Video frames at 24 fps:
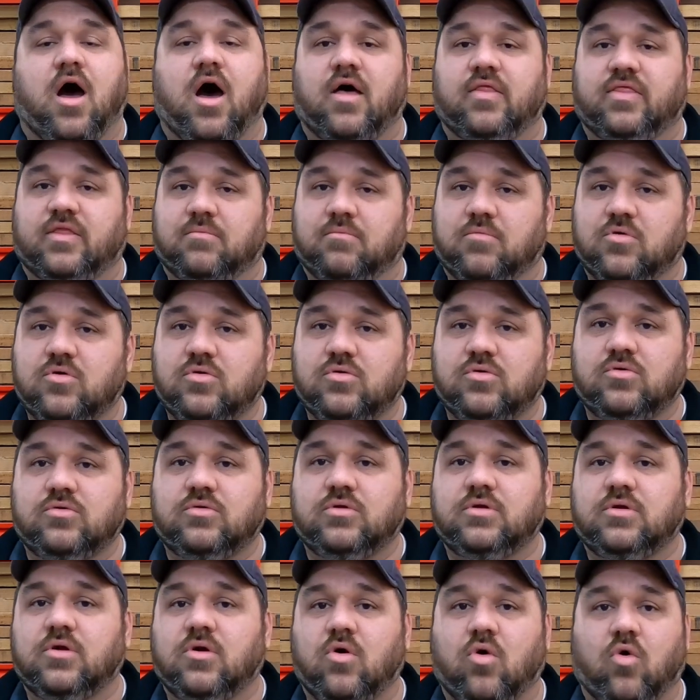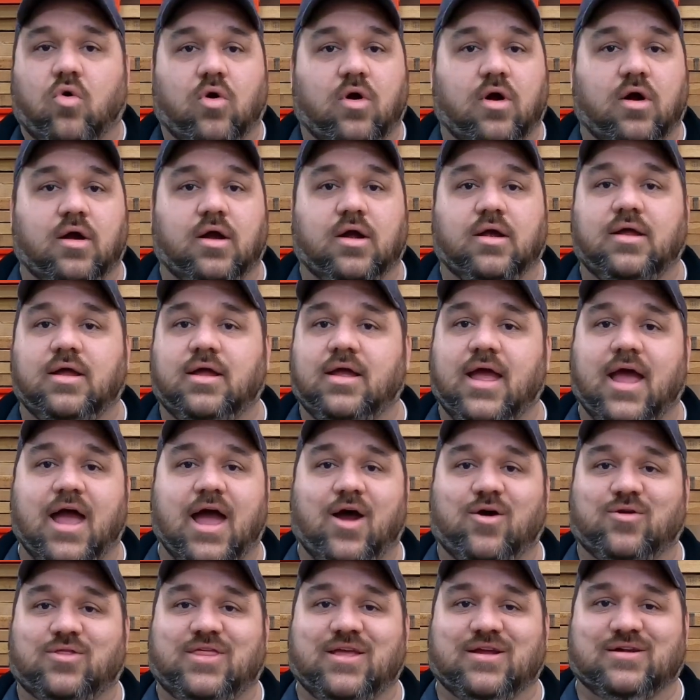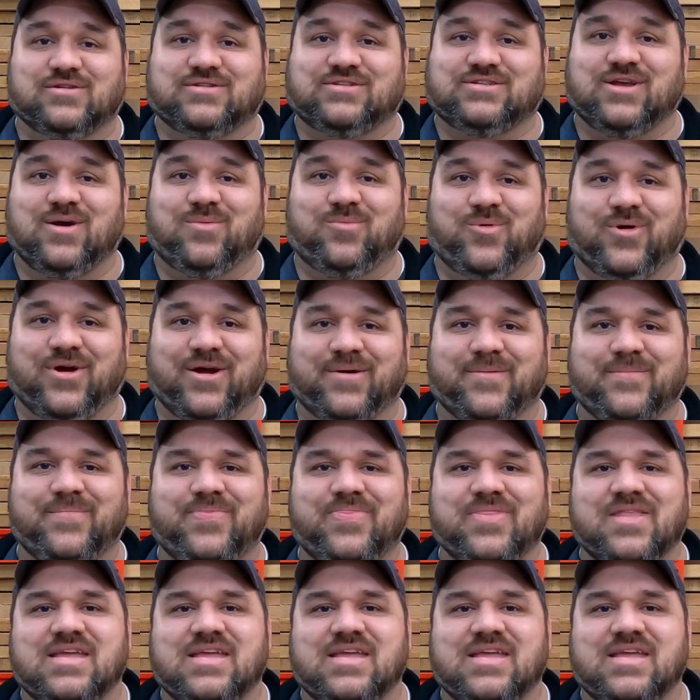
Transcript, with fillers: on the moon, or out there somewhere.